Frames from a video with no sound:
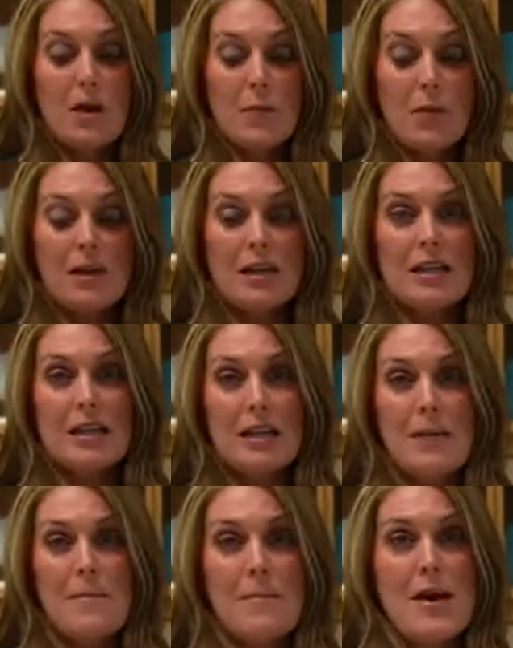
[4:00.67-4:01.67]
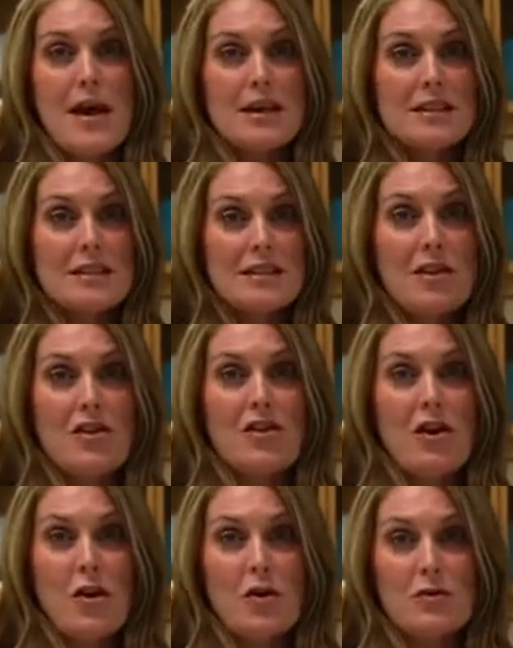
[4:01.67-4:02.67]
completely mix
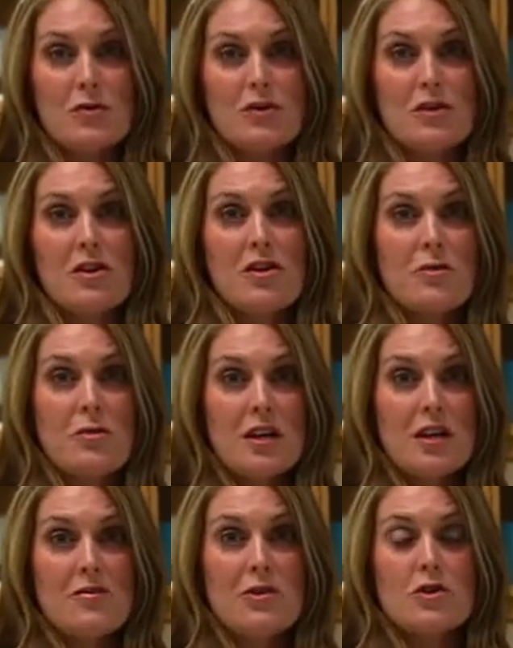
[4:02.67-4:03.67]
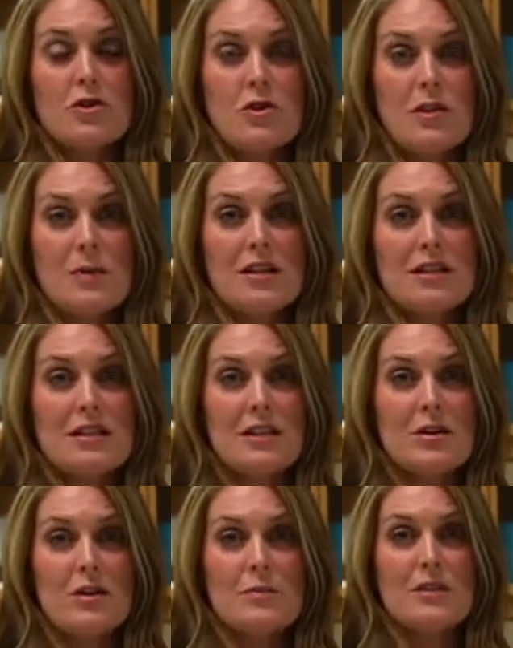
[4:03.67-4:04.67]
those three different treatment
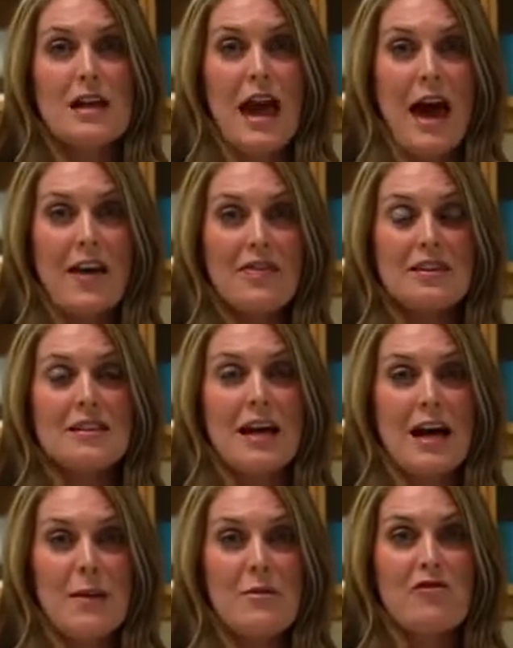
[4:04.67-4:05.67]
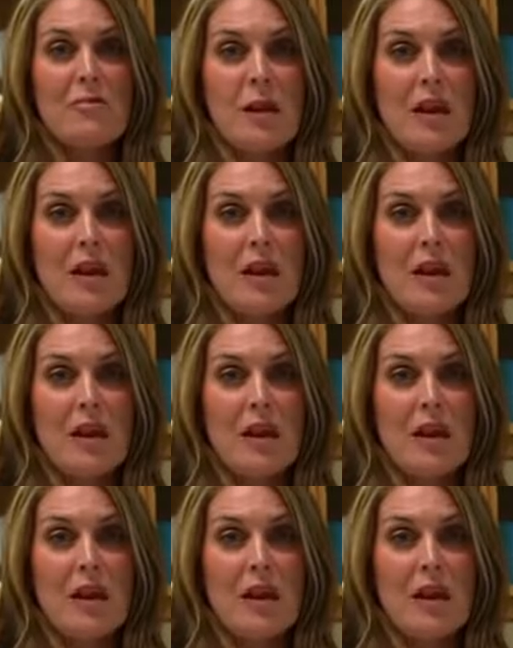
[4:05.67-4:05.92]
serums at the time of